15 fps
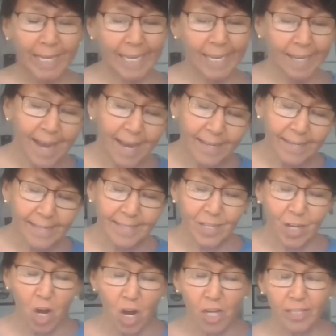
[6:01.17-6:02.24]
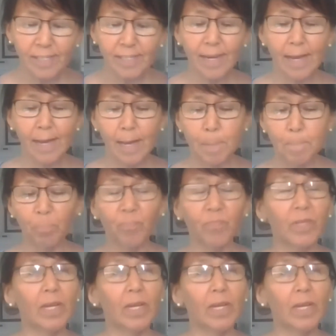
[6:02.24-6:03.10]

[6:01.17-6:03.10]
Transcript: Kingite is called a